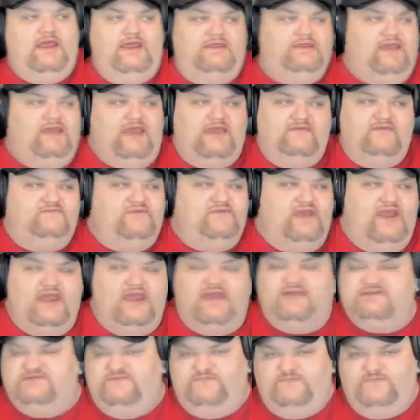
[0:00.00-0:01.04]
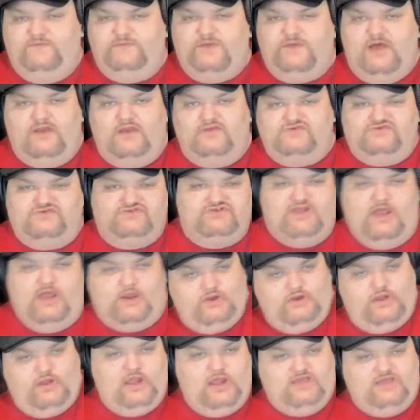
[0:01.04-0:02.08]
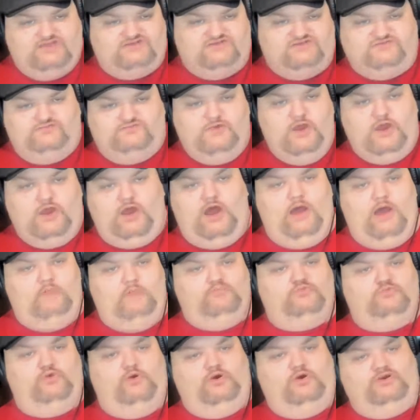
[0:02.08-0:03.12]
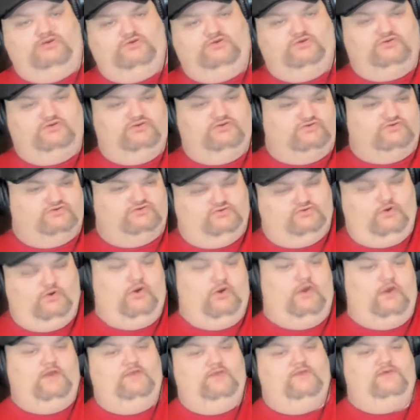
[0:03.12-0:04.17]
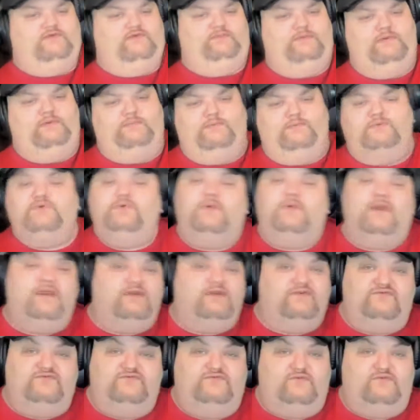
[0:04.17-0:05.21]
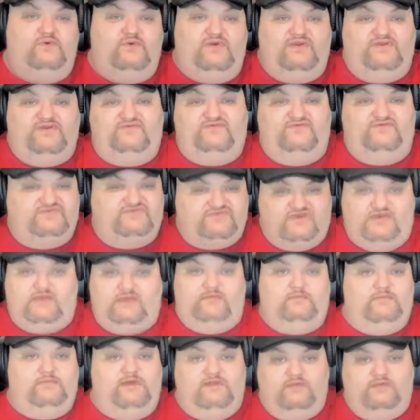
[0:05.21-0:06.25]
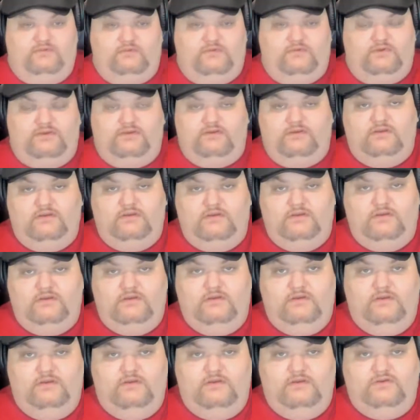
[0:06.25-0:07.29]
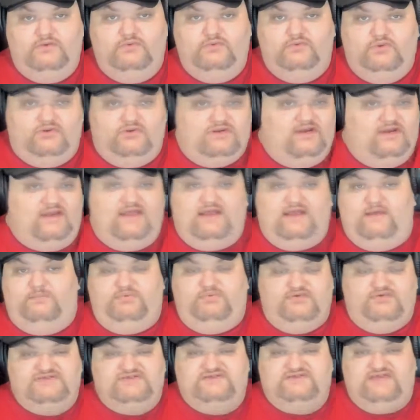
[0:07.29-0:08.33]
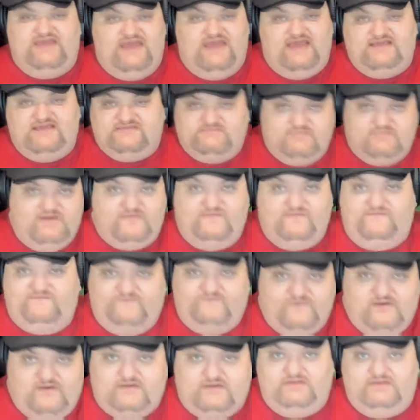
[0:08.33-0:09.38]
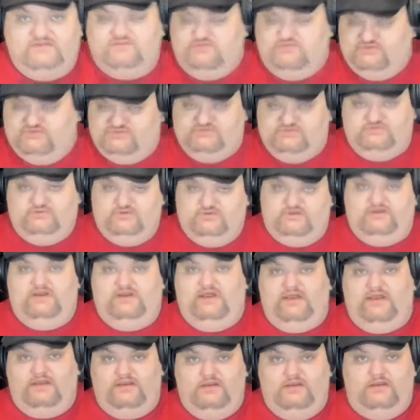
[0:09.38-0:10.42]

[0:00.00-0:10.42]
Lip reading: gave Negs a few dollars, and now Negs is, "I'm going to destroy these people." You ain't destroying shit, by the way. You looking like a pussy ass motherfucker is what you look like.